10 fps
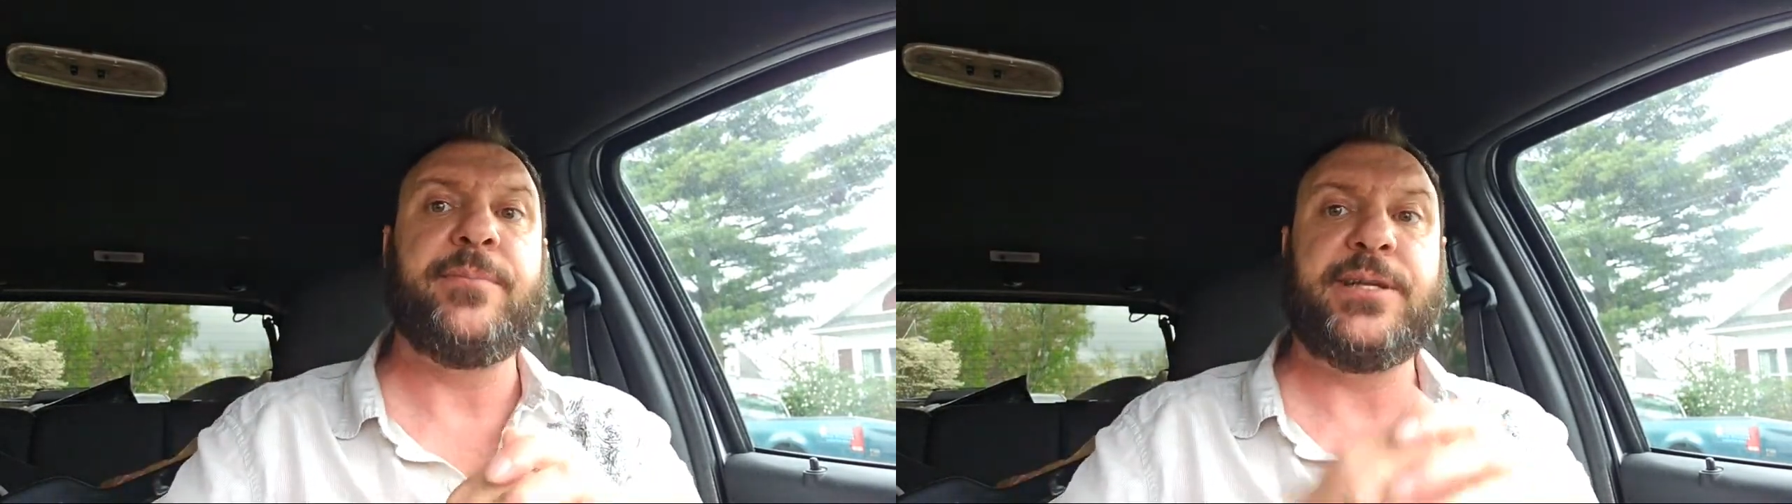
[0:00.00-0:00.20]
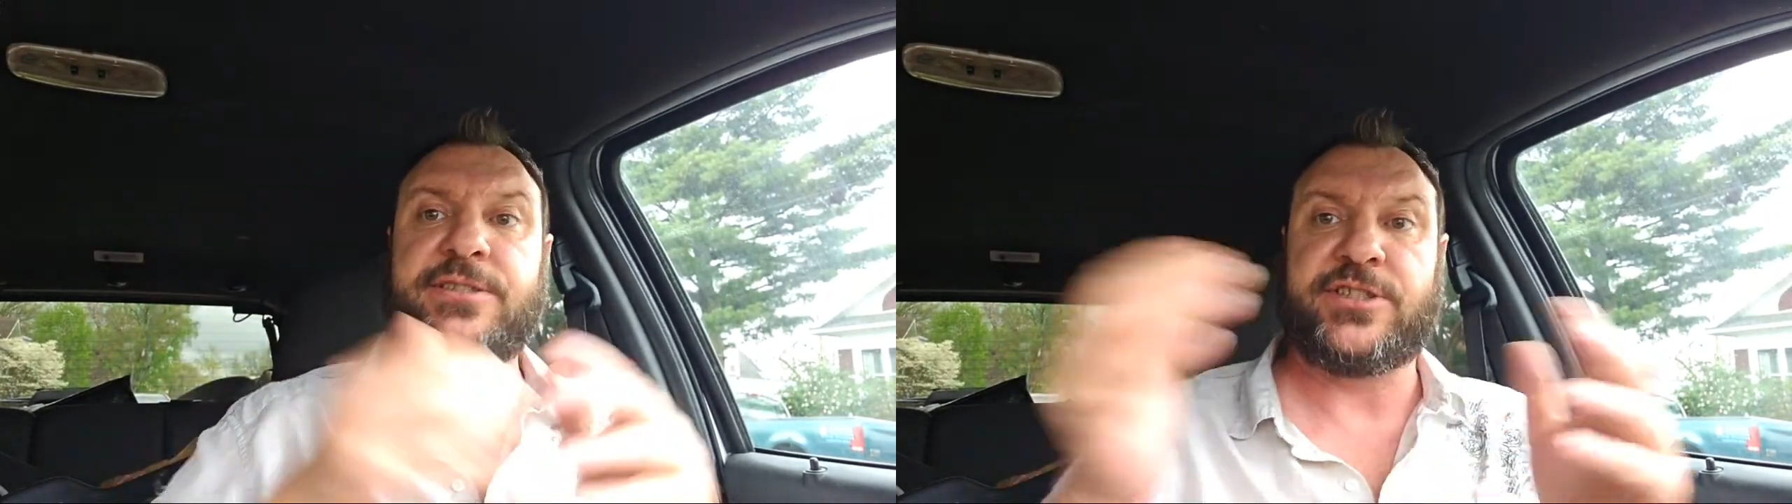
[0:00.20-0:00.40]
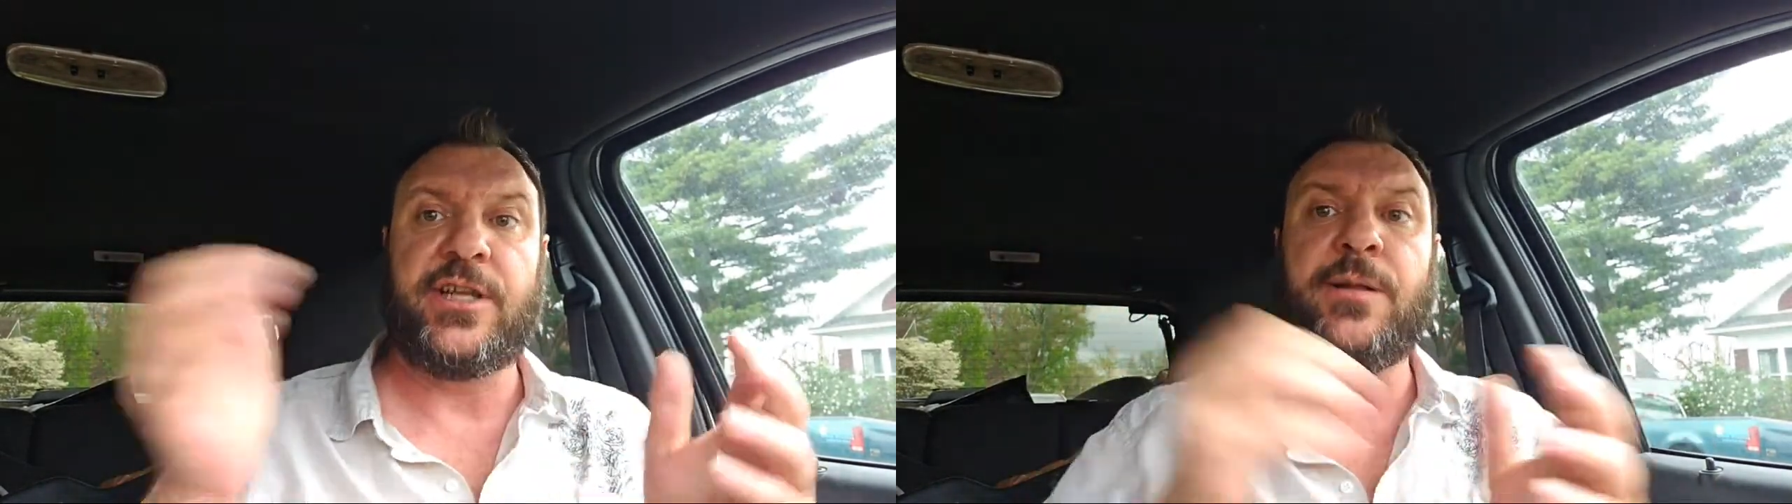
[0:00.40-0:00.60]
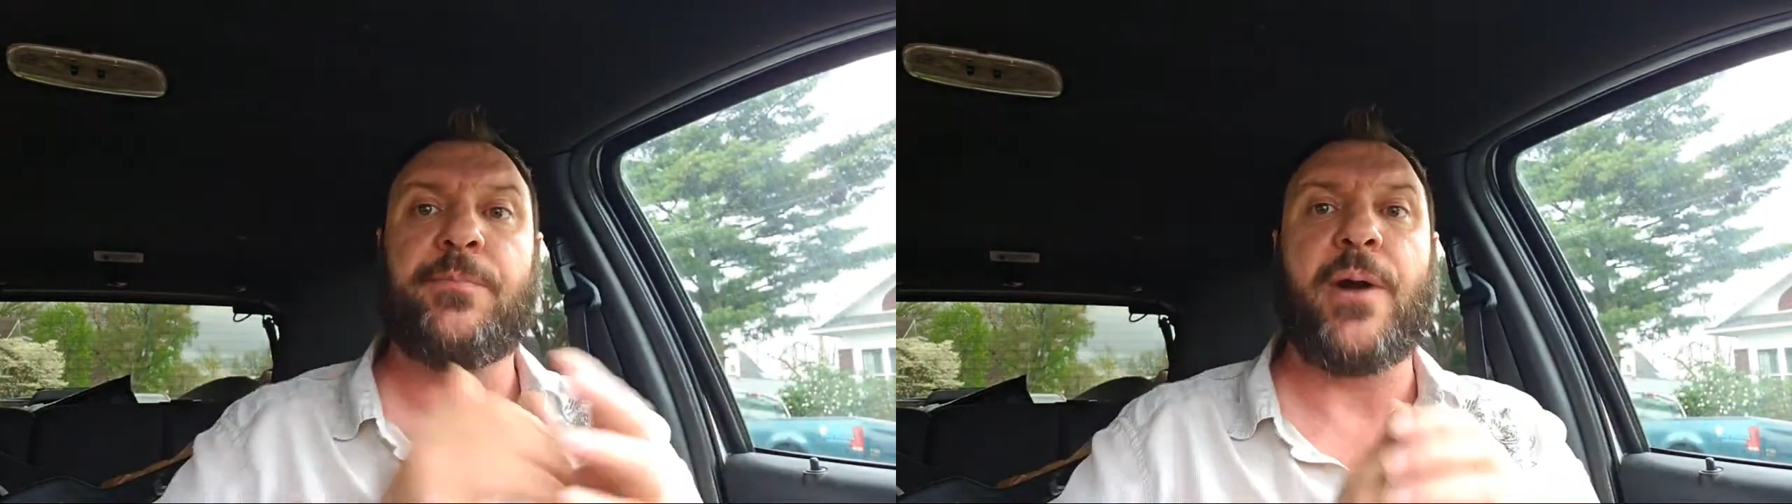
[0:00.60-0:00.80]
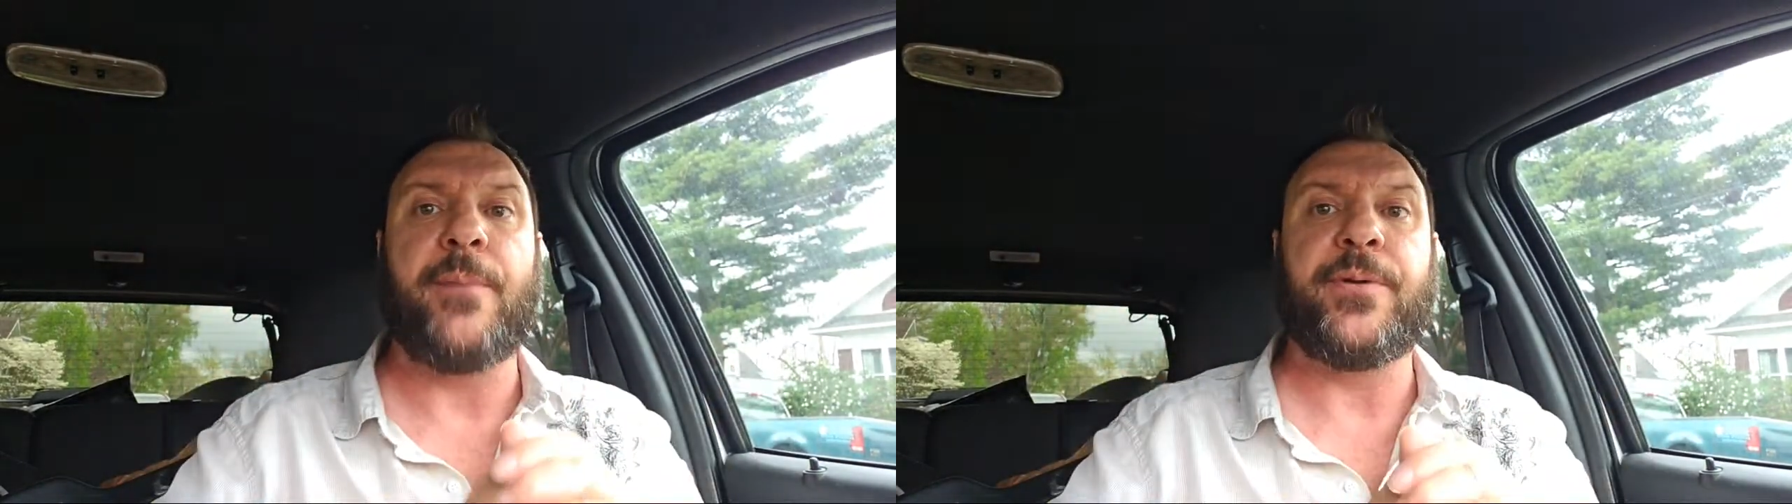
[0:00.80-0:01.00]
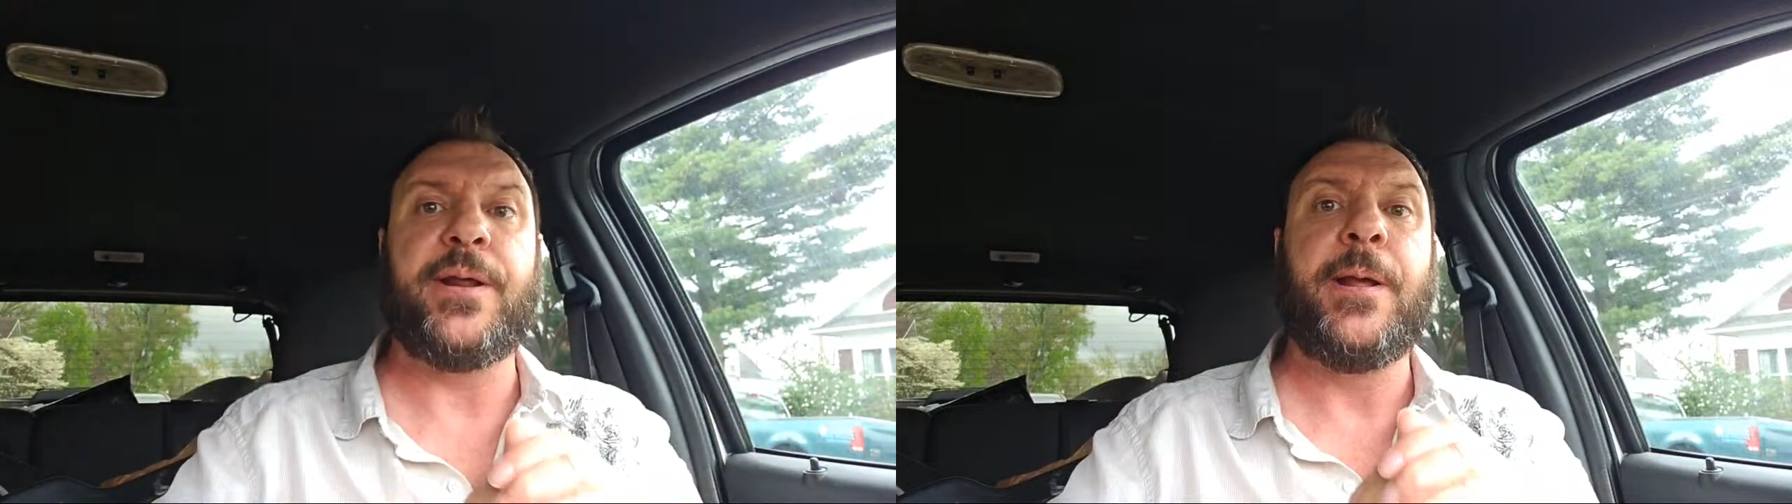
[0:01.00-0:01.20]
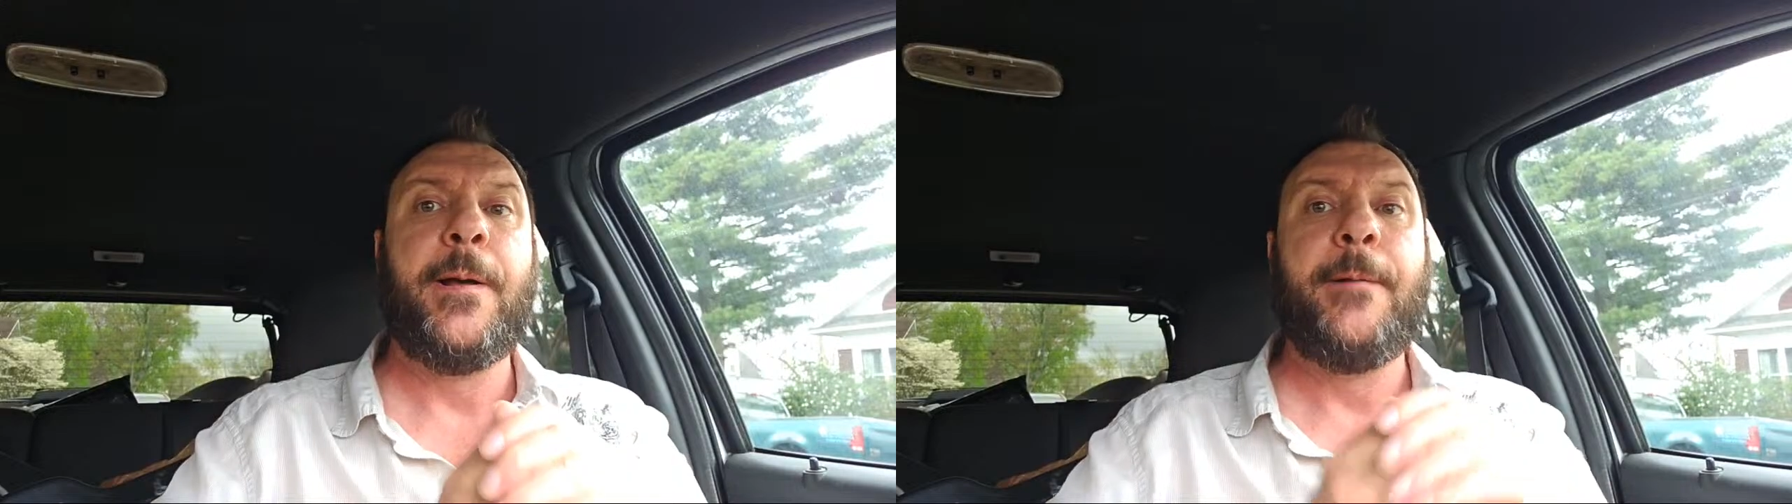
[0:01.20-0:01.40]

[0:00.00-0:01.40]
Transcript: me and stealing property,